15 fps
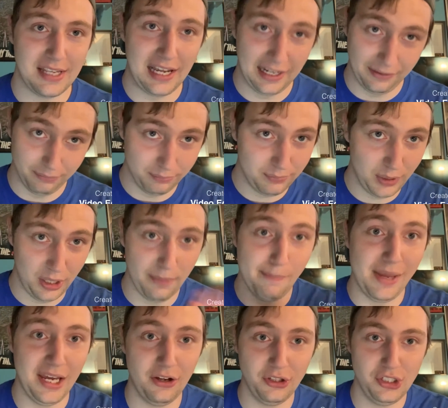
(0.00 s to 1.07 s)
I'm a
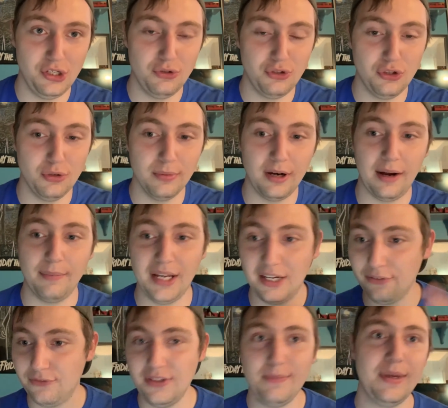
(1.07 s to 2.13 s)
male YouTuber, I'm not
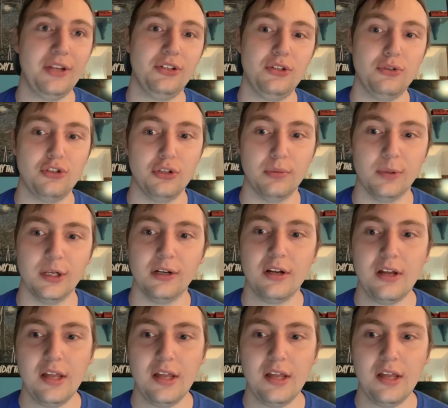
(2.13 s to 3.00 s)
a female YouTuber,